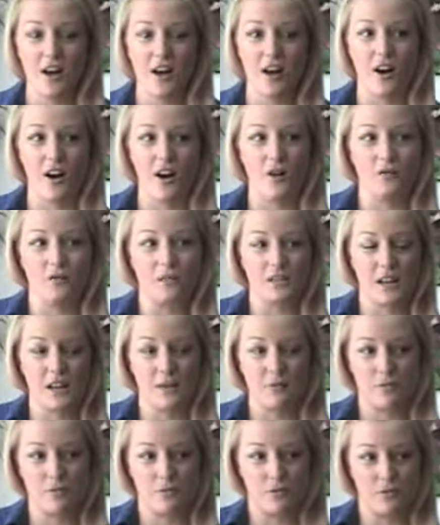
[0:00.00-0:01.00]
I was
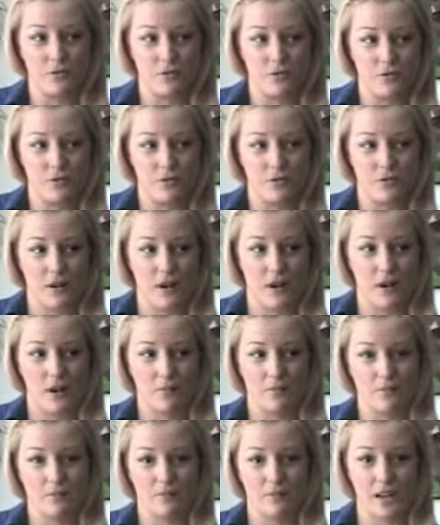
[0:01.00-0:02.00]
able
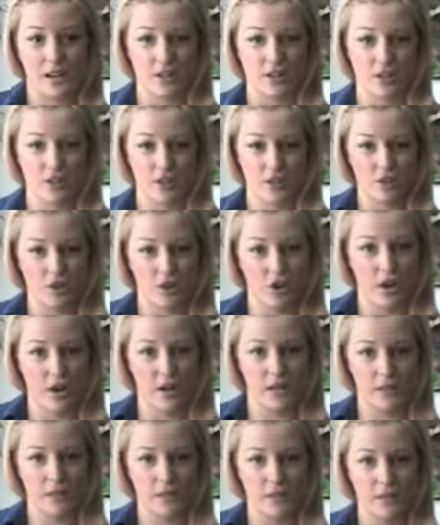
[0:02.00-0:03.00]
to actually try
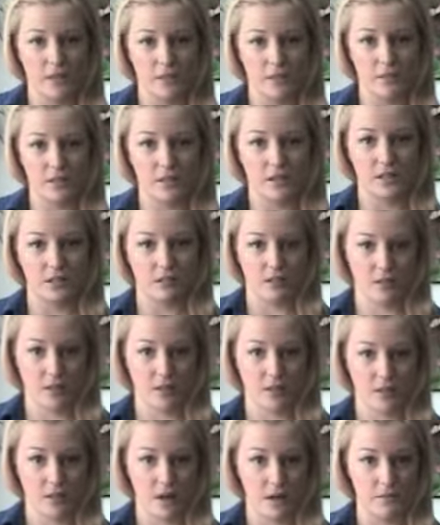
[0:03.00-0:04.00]
in some of the
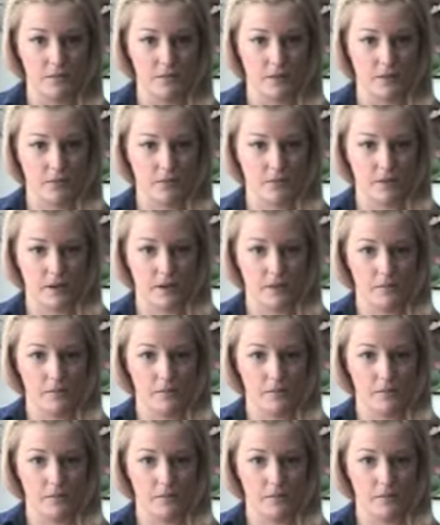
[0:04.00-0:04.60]
different types of